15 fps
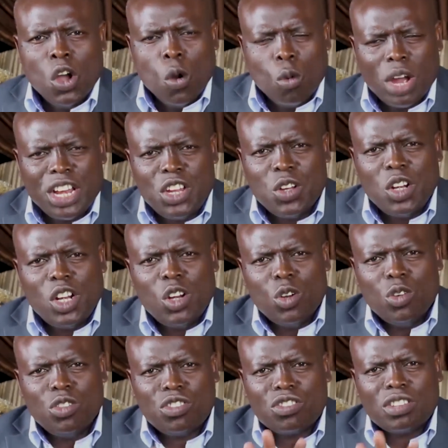When you
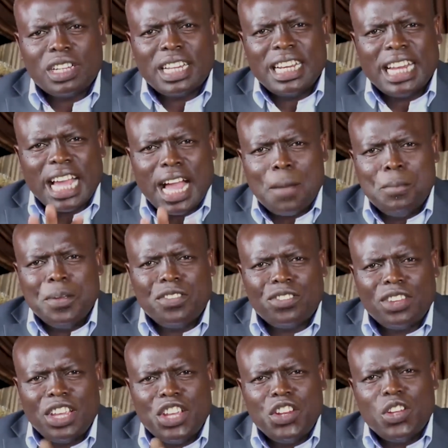lose certain
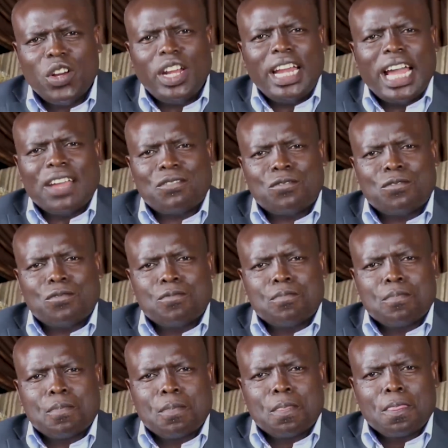habits in your life,
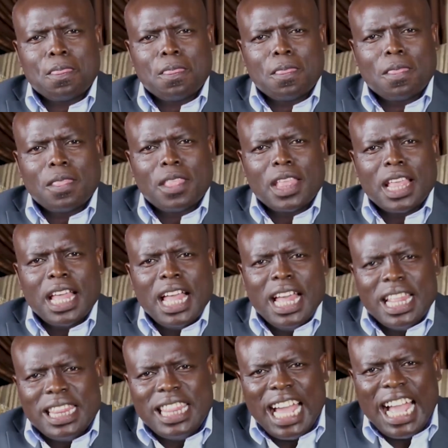
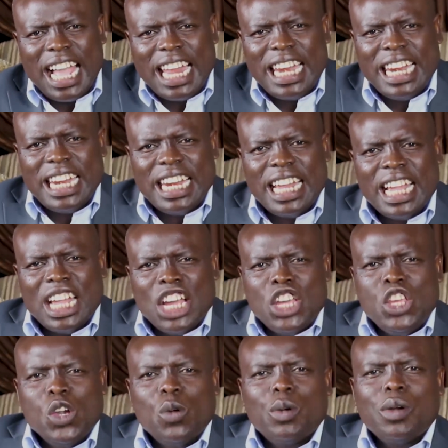then
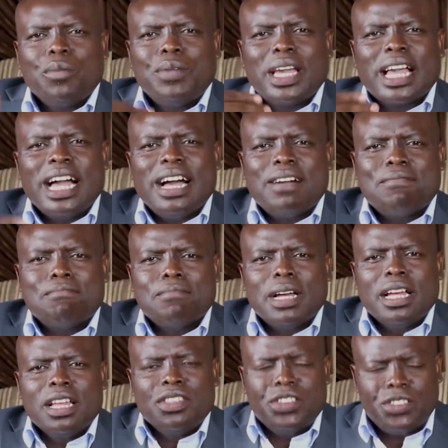you will become
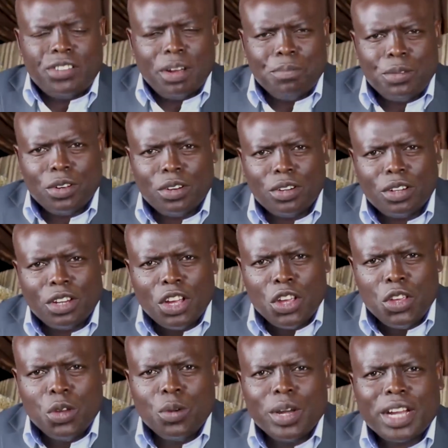the champion
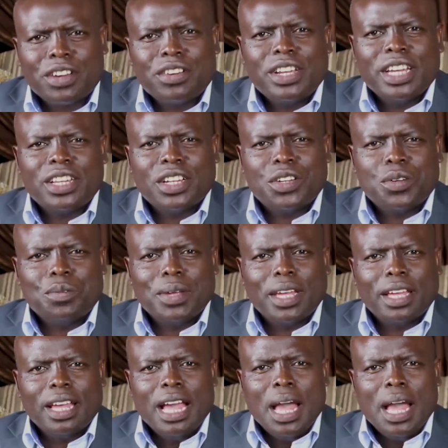you were created to be.